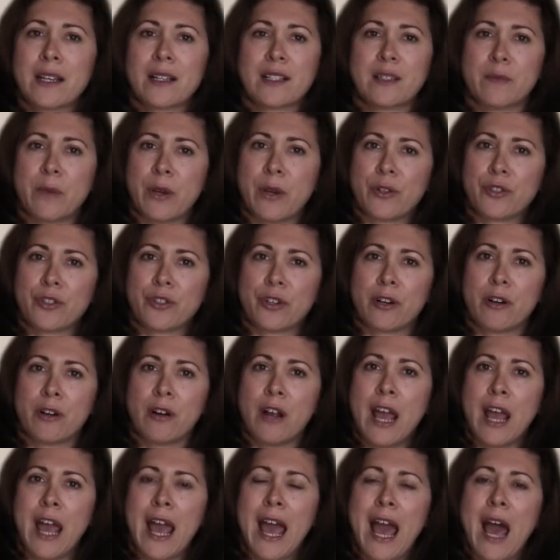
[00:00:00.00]
exposure
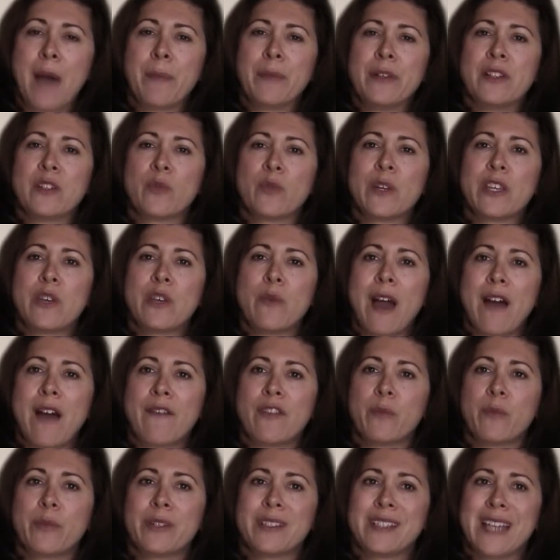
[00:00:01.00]
happens when you have
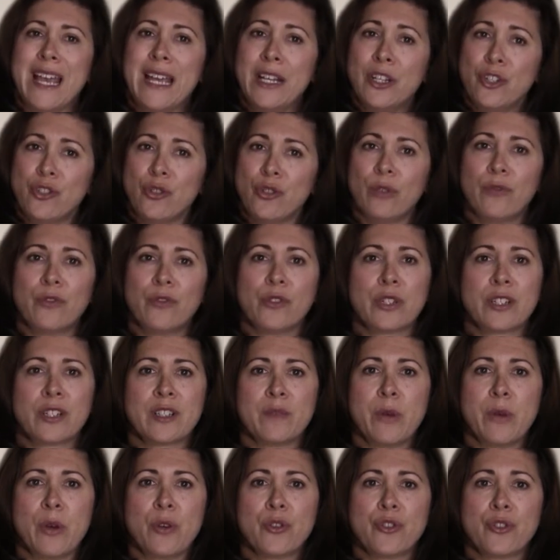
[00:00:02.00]
the potential for
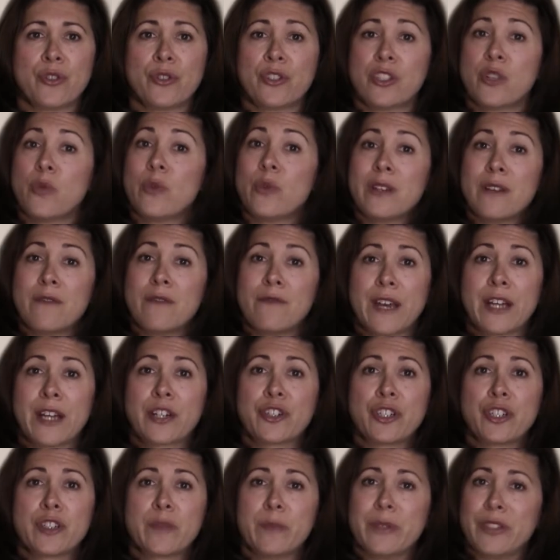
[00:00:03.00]
exposure to an
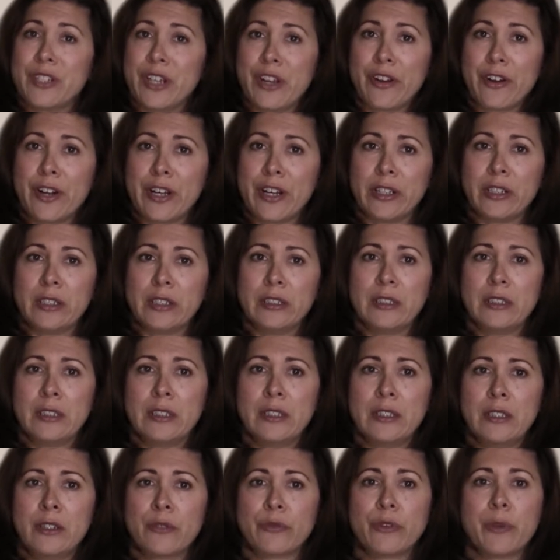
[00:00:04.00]
infectious material,
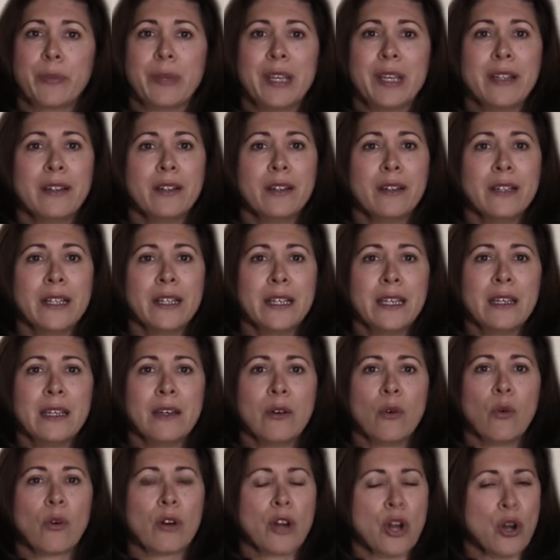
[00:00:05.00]
repeatedly
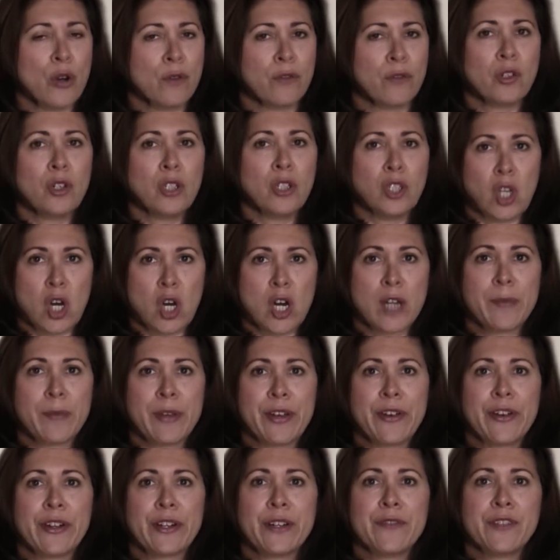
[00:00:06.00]
or over a long
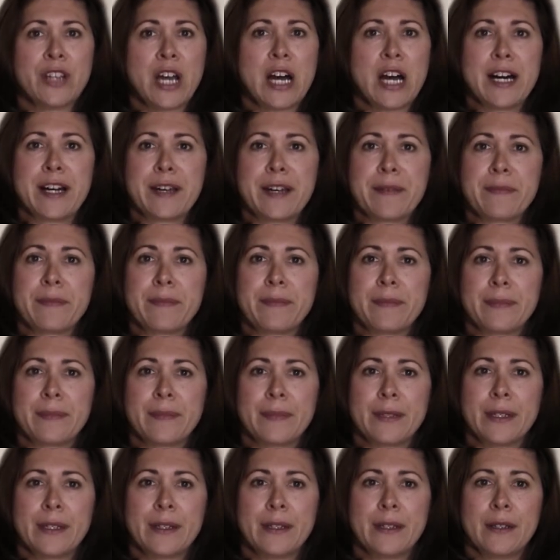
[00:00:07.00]
period of time.
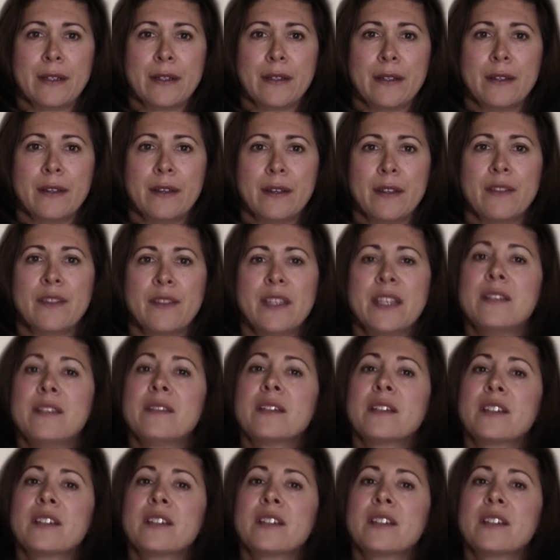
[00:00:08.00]
These